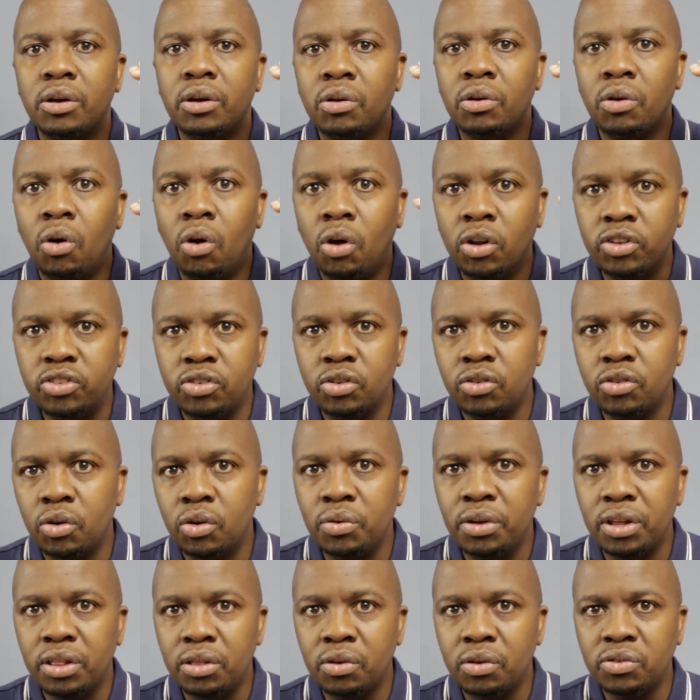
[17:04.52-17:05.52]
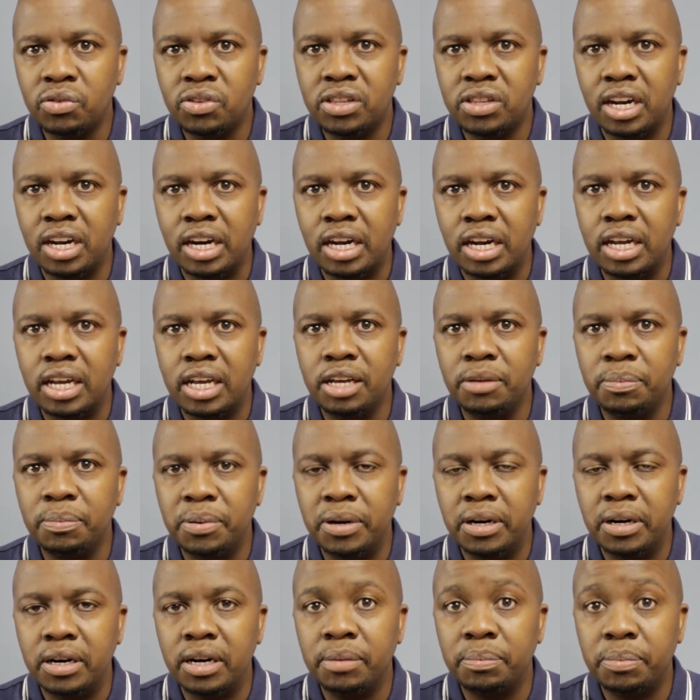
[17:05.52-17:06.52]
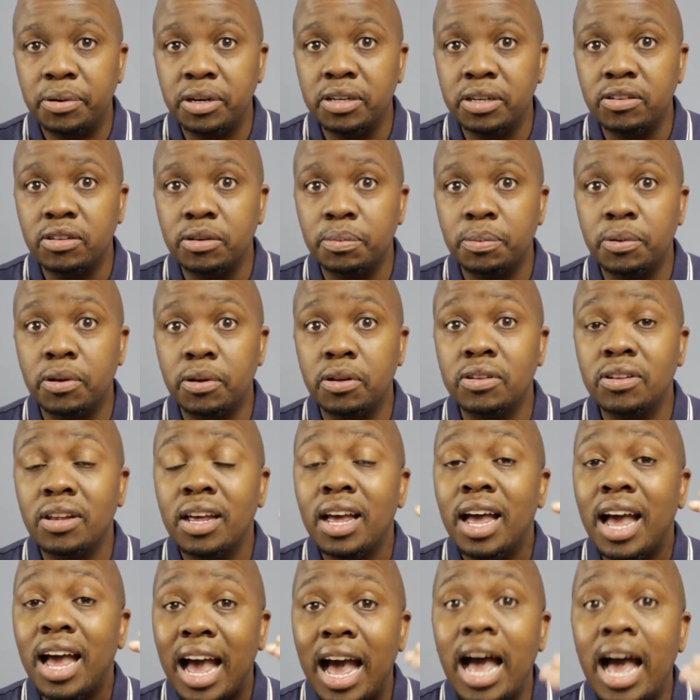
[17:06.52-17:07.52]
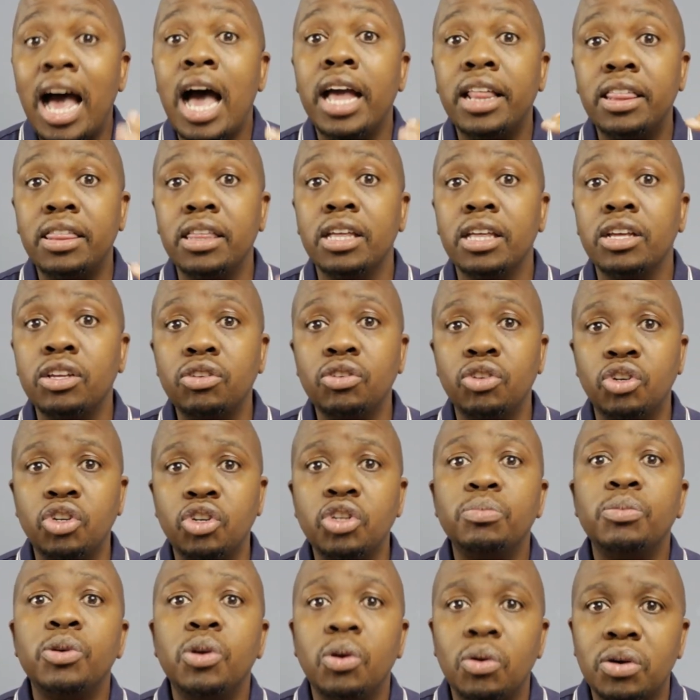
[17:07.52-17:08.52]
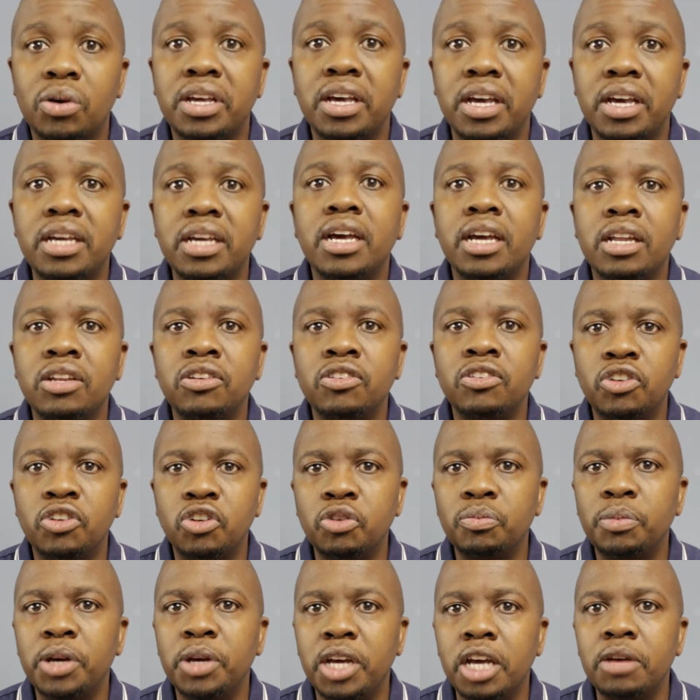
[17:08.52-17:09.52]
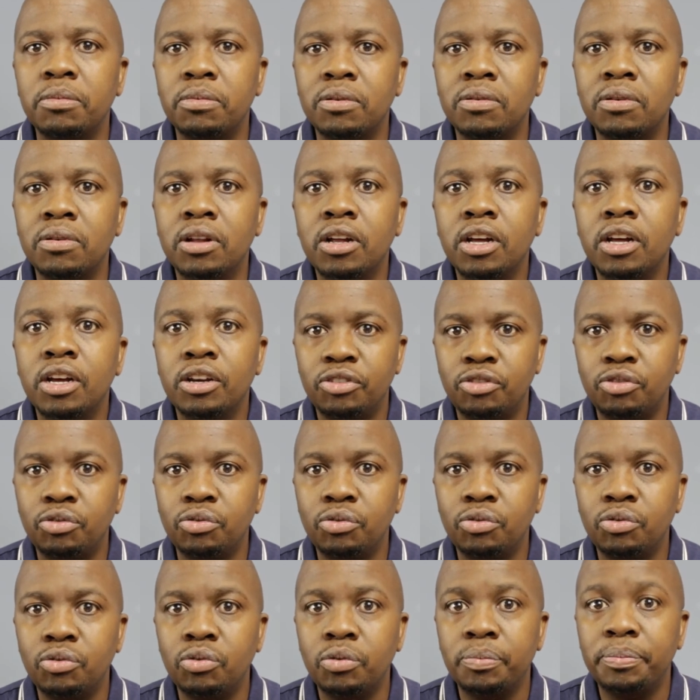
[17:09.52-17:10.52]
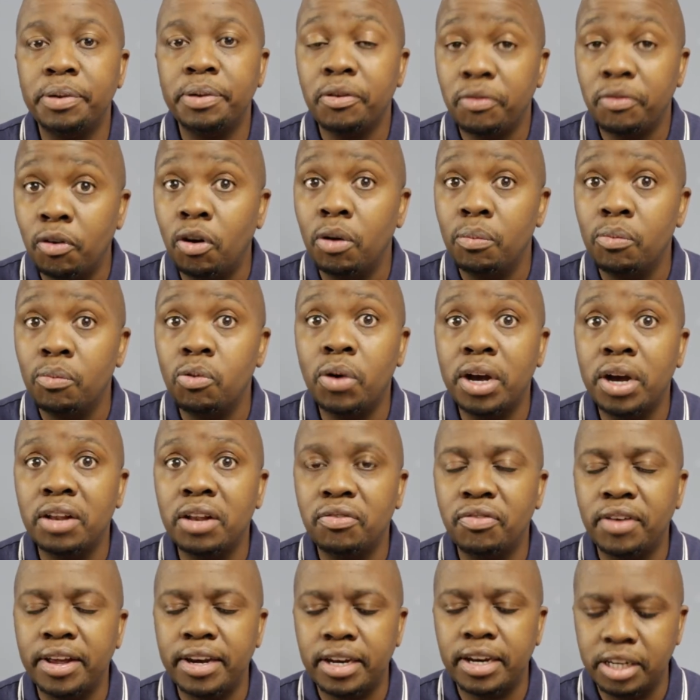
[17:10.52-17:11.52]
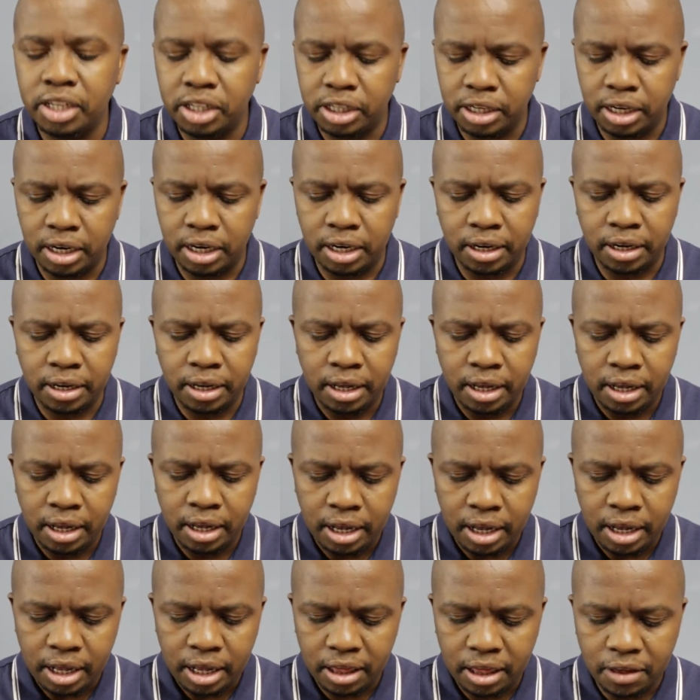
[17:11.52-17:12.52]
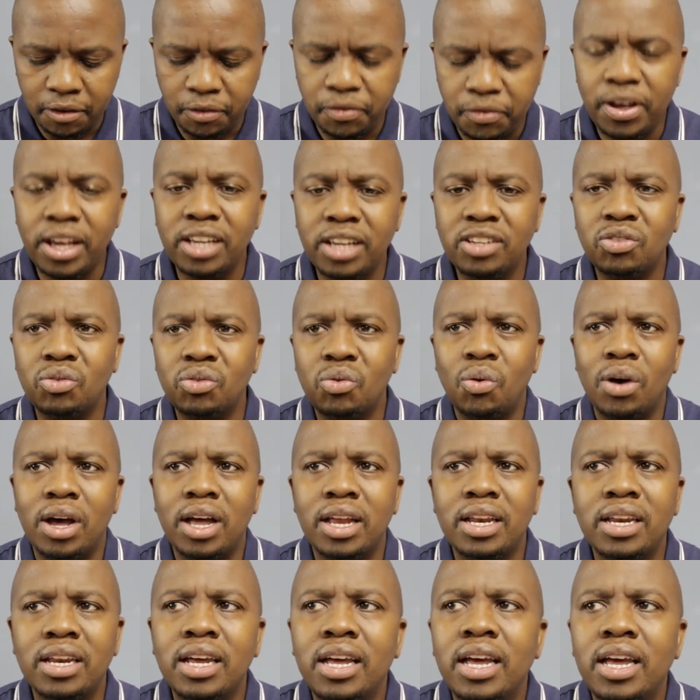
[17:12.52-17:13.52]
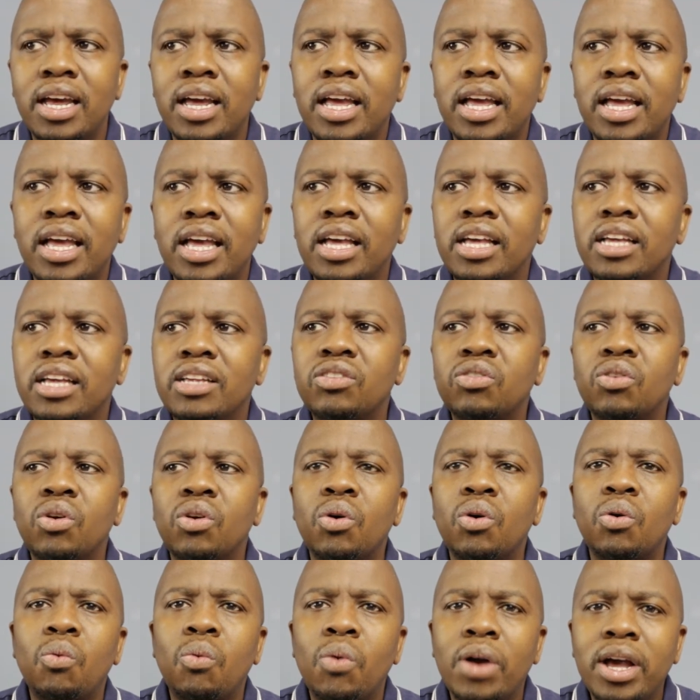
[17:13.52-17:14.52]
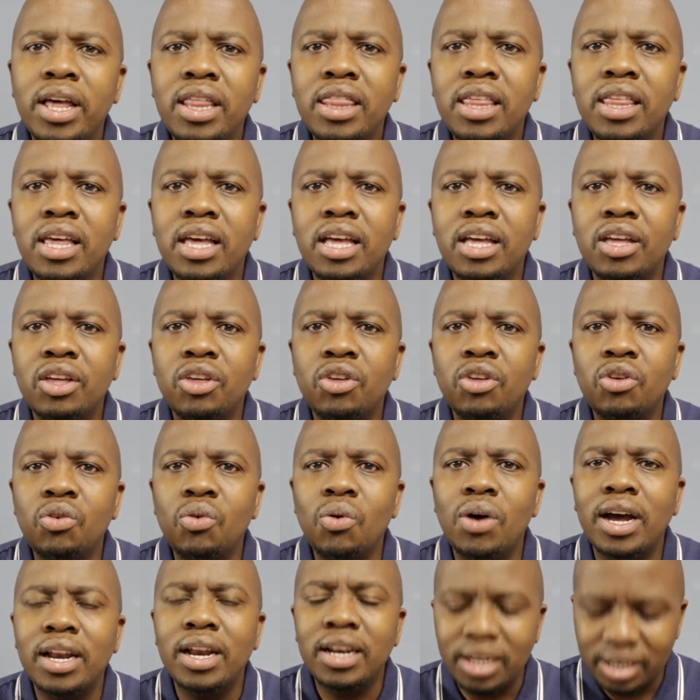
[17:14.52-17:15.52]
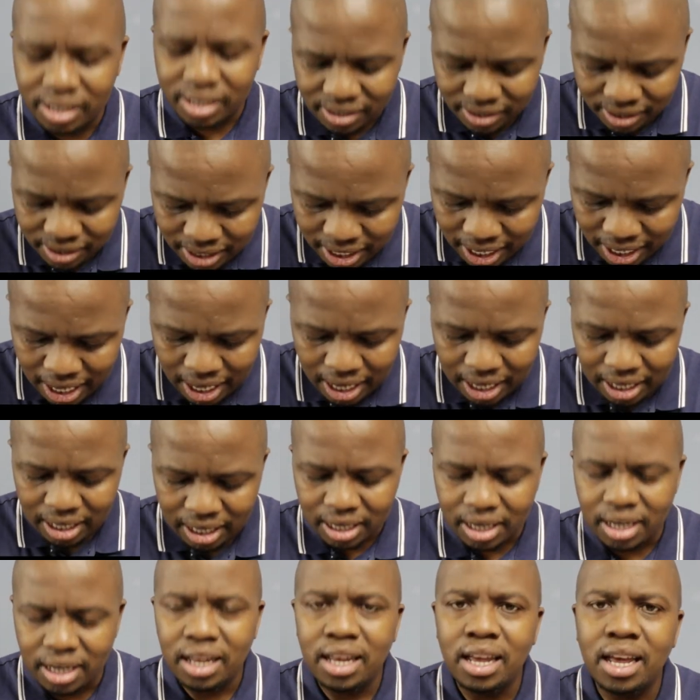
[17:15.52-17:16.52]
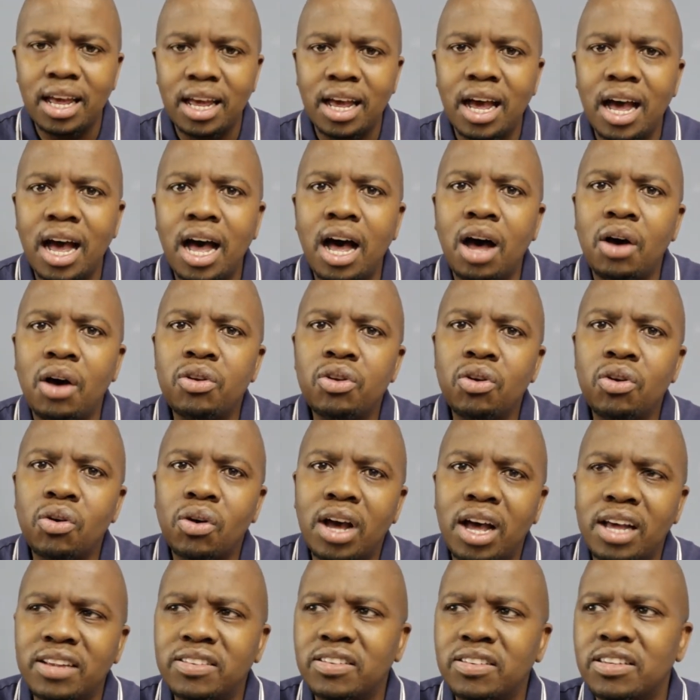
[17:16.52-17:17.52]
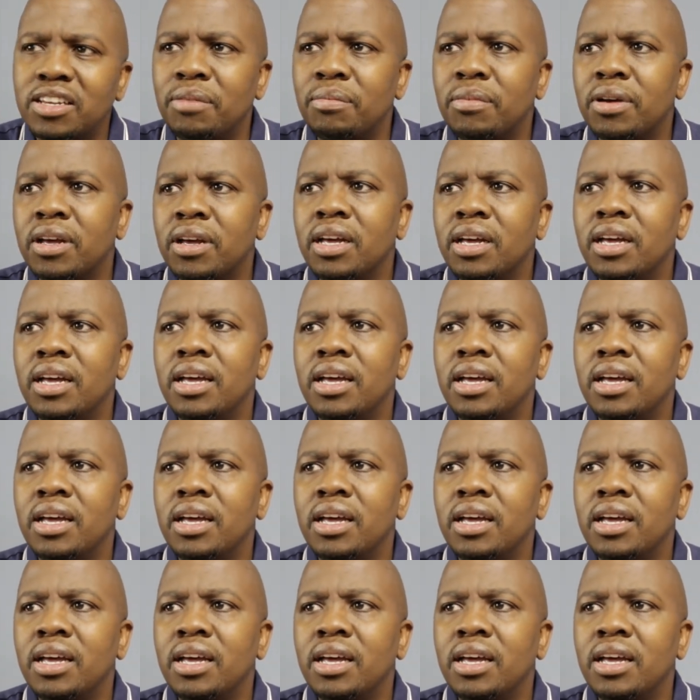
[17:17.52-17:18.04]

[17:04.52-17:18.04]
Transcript: also knowing those three key principles, I think you should be okay and you should be able to perform well financially. The first one is whether you understand how your customer